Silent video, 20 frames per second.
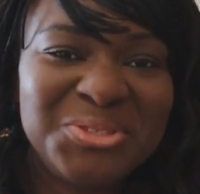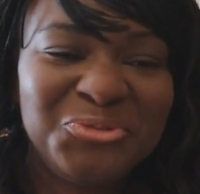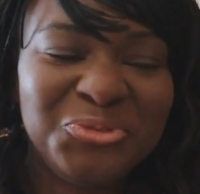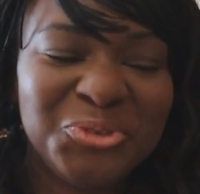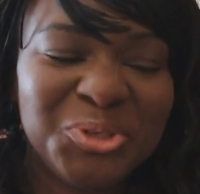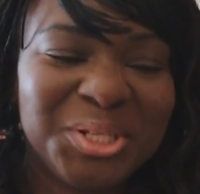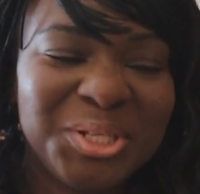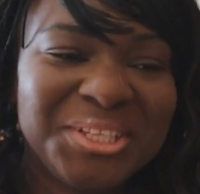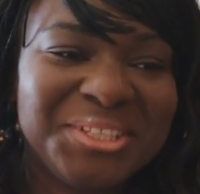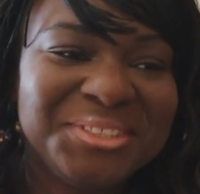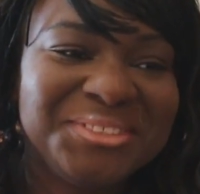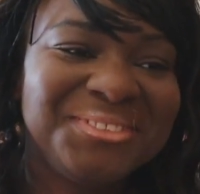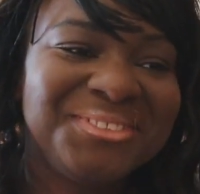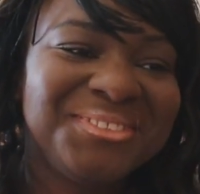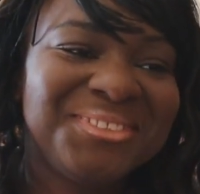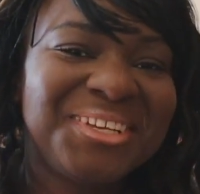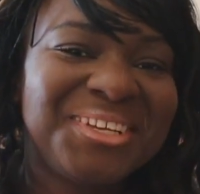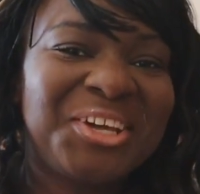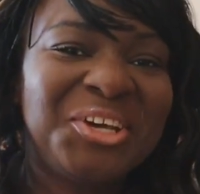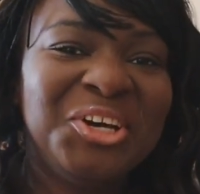was full.
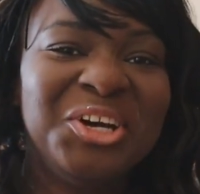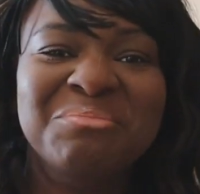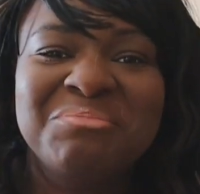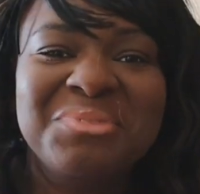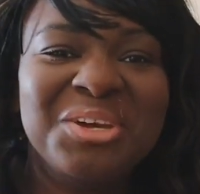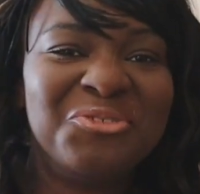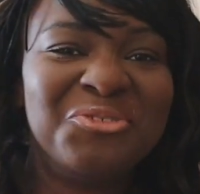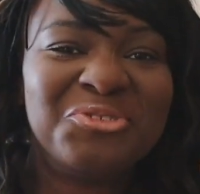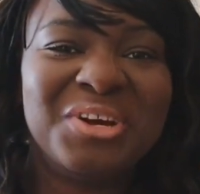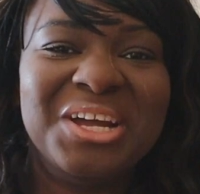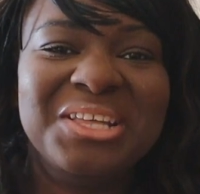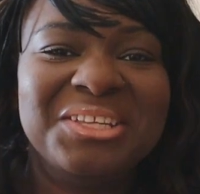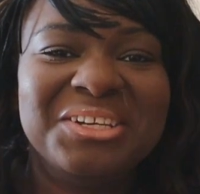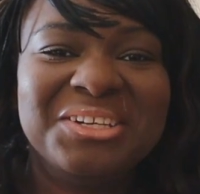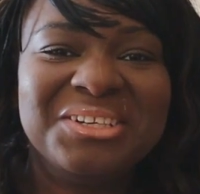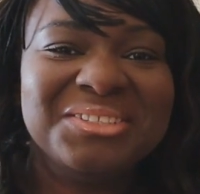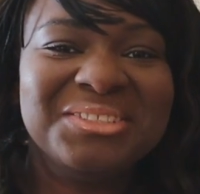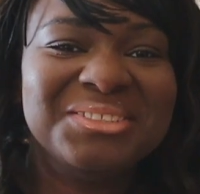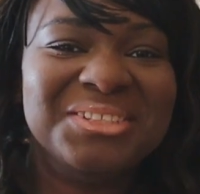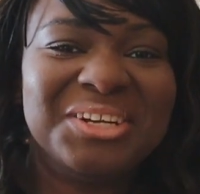It cut me off right
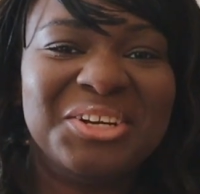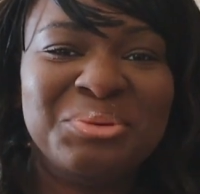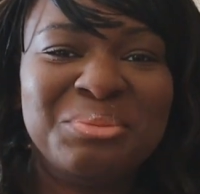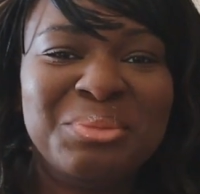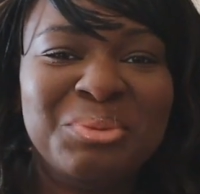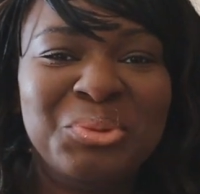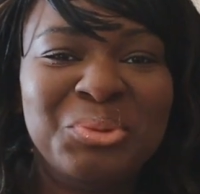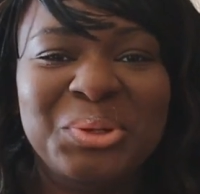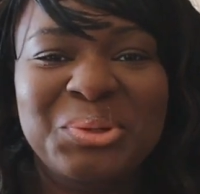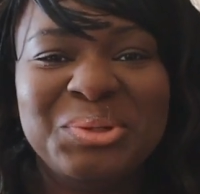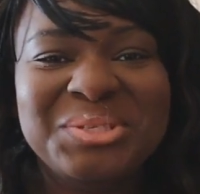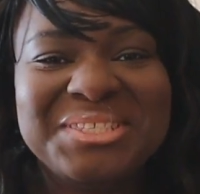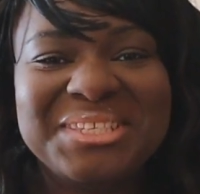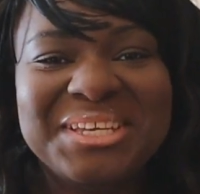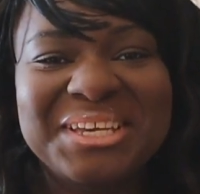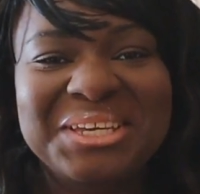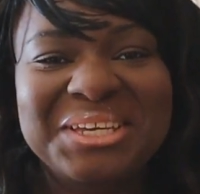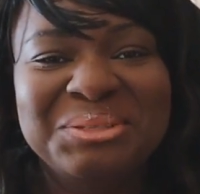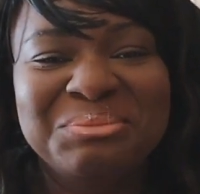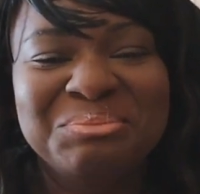there. I don't remember what I was
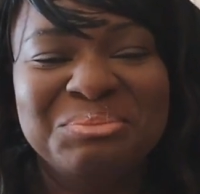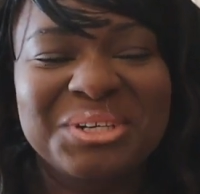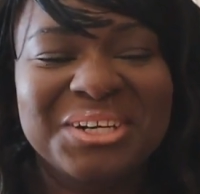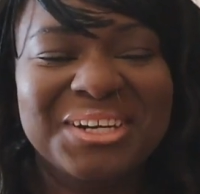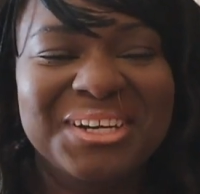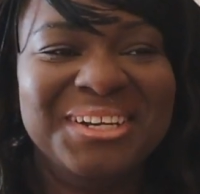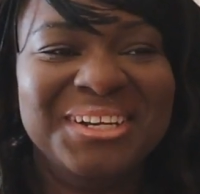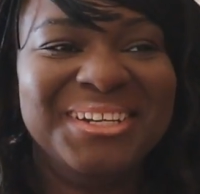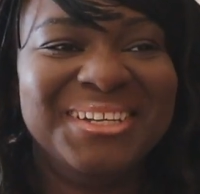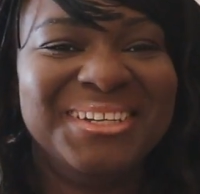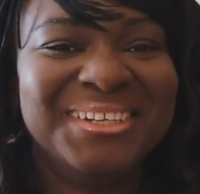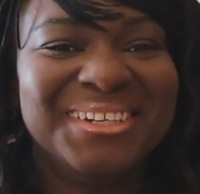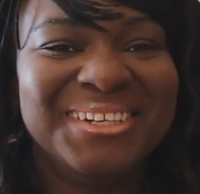saying, but